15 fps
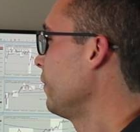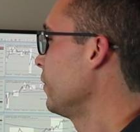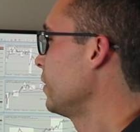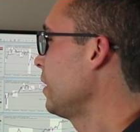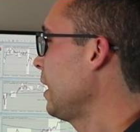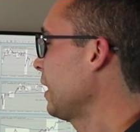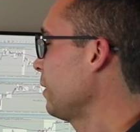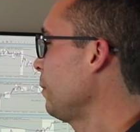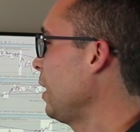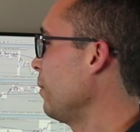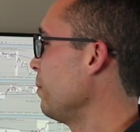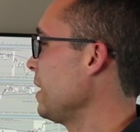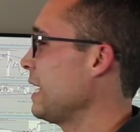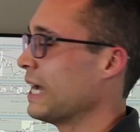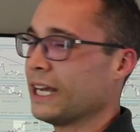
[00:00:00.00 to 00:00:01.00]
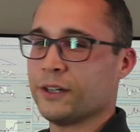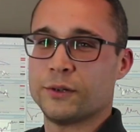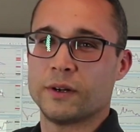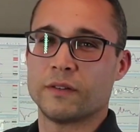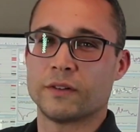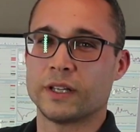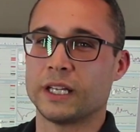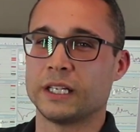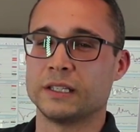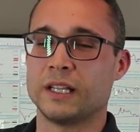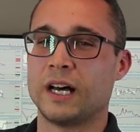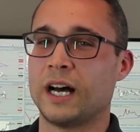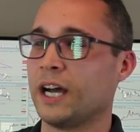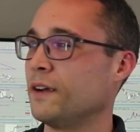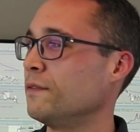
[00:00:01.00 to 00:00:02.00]
If you're talking about me, I do everything
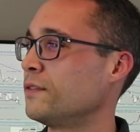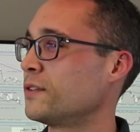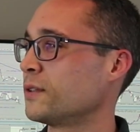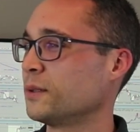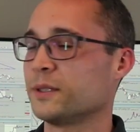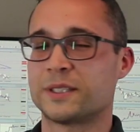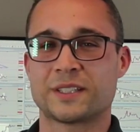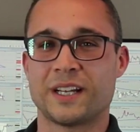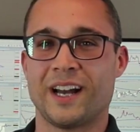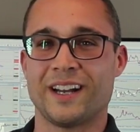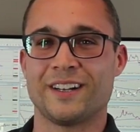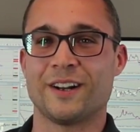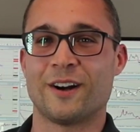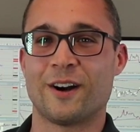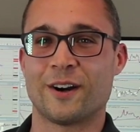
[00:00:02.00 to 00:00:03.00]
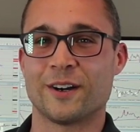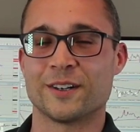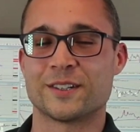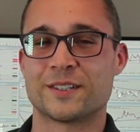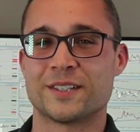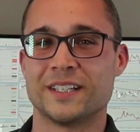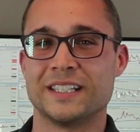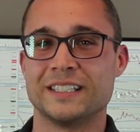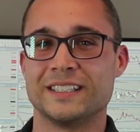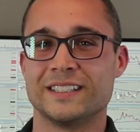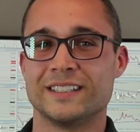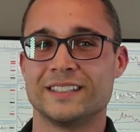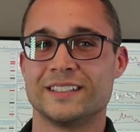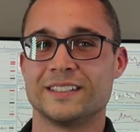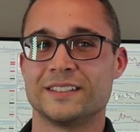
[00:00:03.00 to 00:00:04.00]
live, so it's kind of hard to
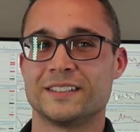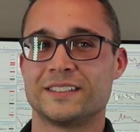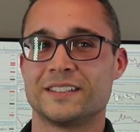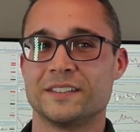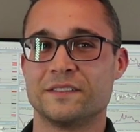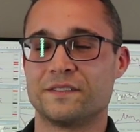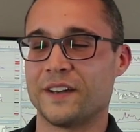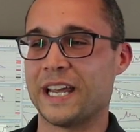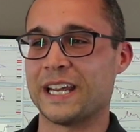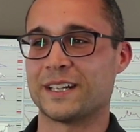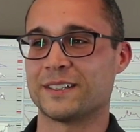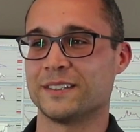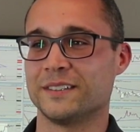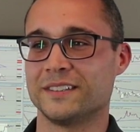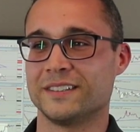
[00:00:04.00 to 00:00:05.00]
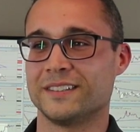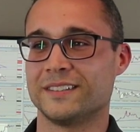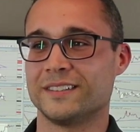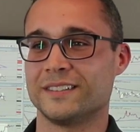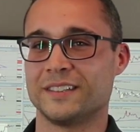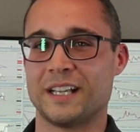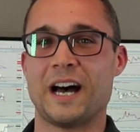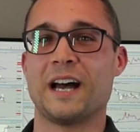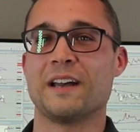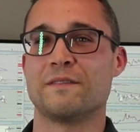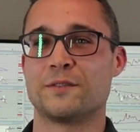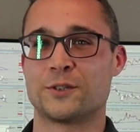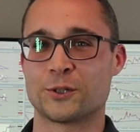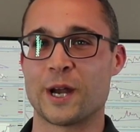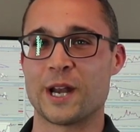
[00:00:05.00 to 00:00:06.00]
fake
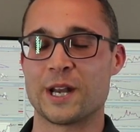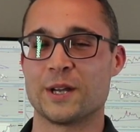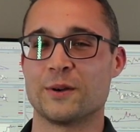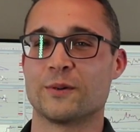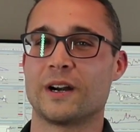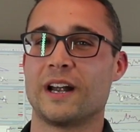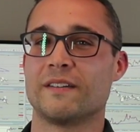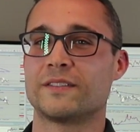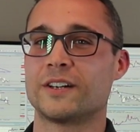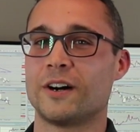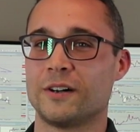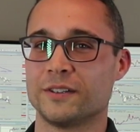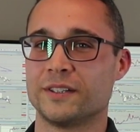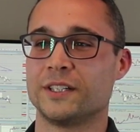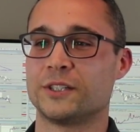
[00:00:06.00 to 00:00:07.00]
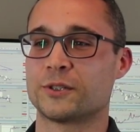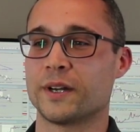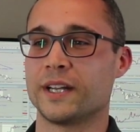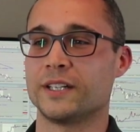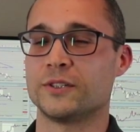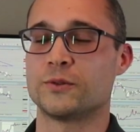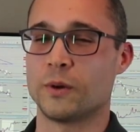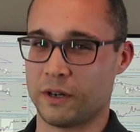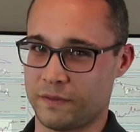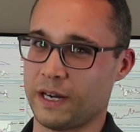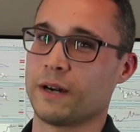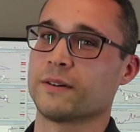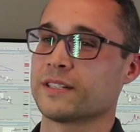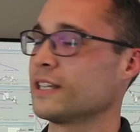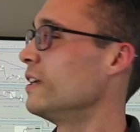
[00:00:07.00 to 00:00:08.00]
live trading where I've called the trade 12
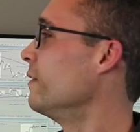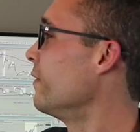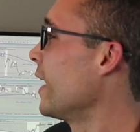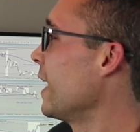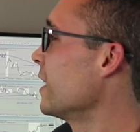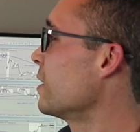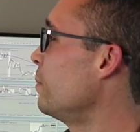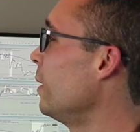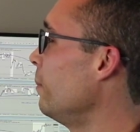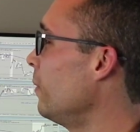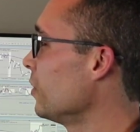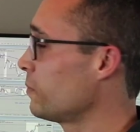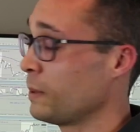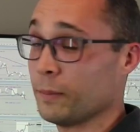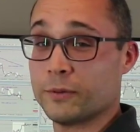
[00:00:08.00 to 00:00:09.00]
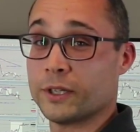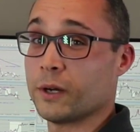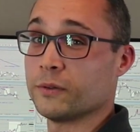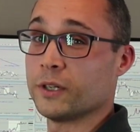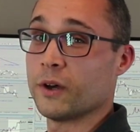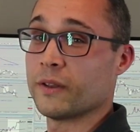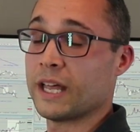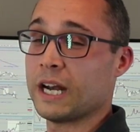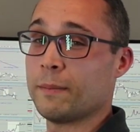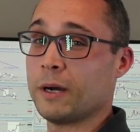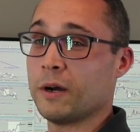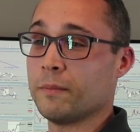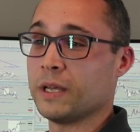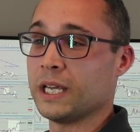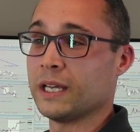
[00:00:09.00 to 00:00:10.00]
hours in advance. But most people don't know that
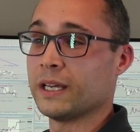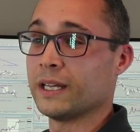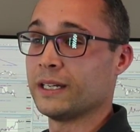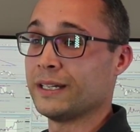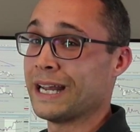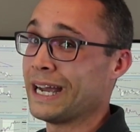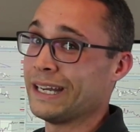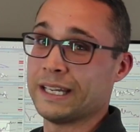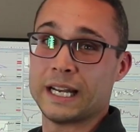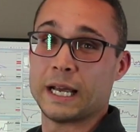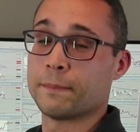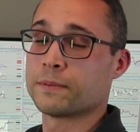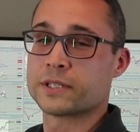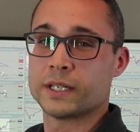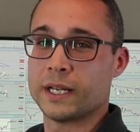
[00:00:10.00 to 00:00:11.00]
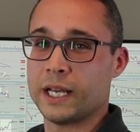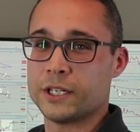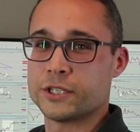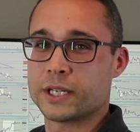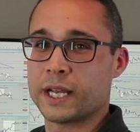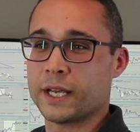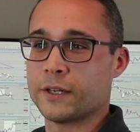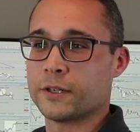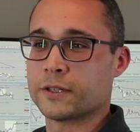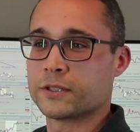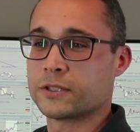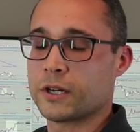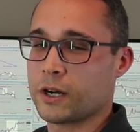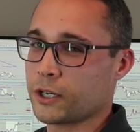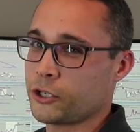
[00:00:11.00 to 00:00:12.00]
about me, and 99% of educators
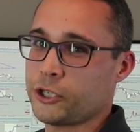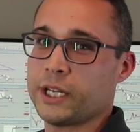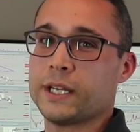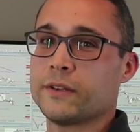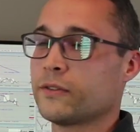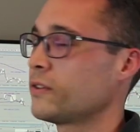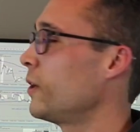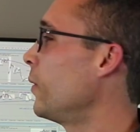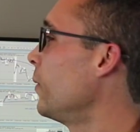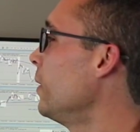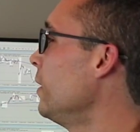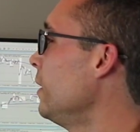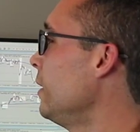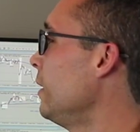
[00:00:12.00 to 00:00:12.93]
talk shit, so